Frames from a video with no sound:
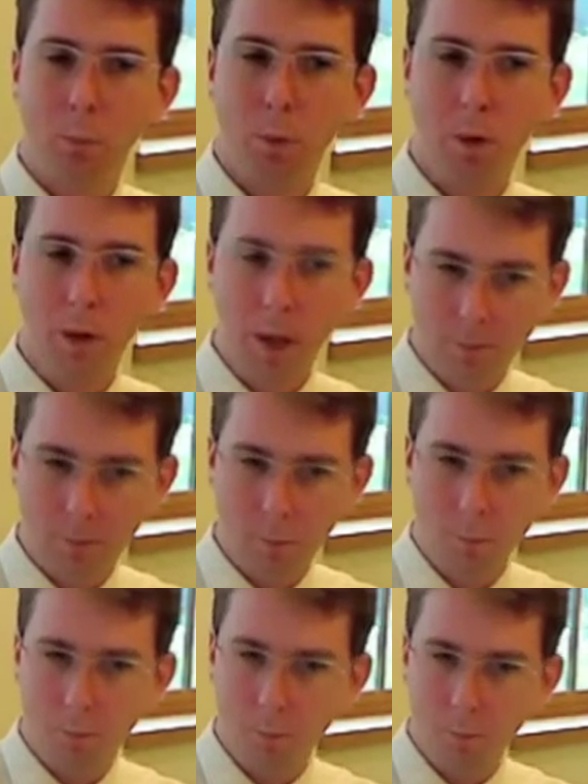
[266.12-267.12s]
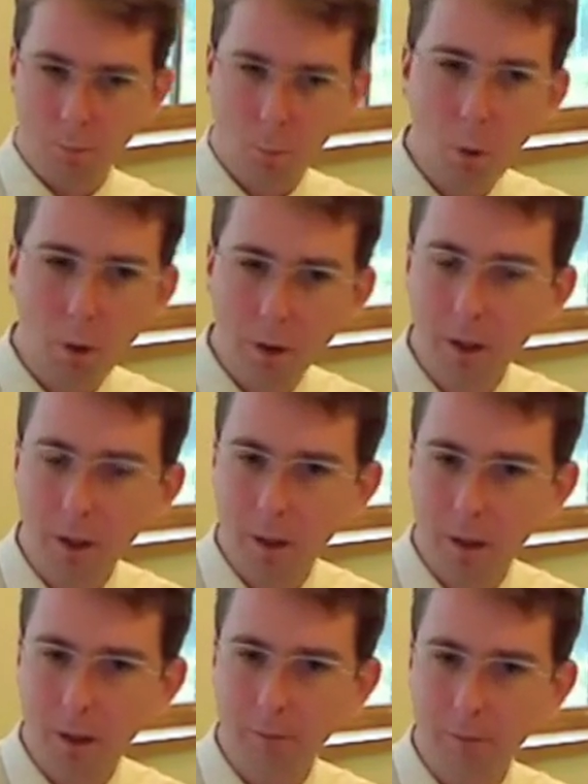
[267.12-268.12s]
we have more than
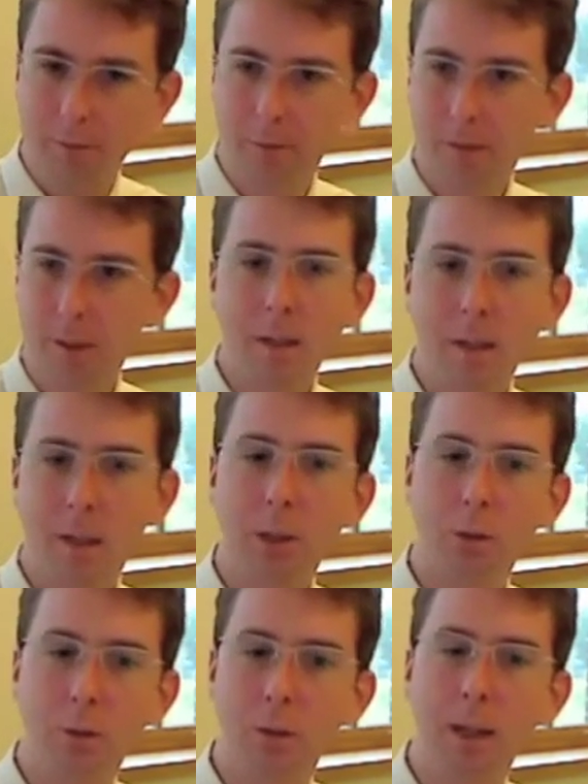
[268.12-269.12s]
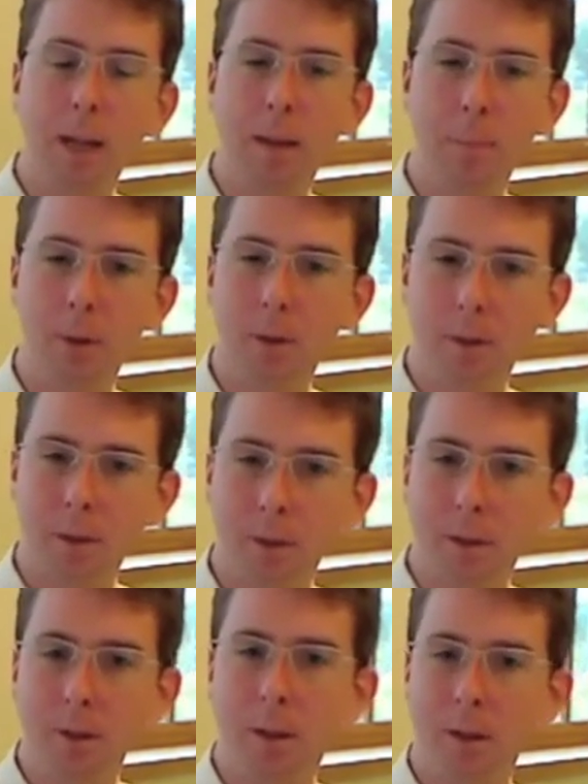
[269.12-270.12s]
enough intellectual capital to
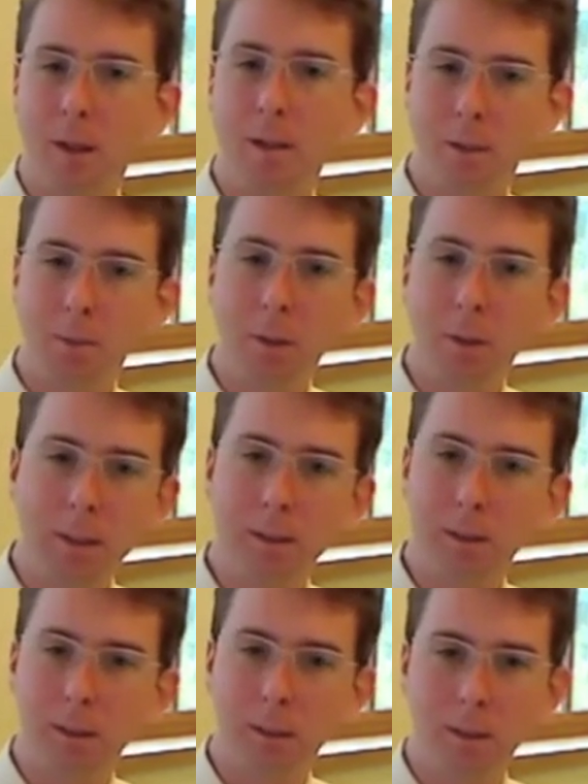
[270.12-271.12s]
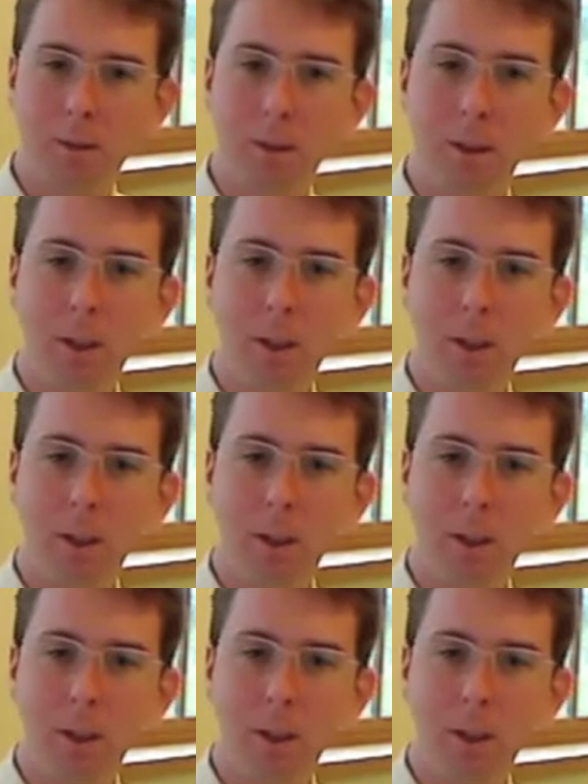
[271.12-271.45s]
do the things that we need to do.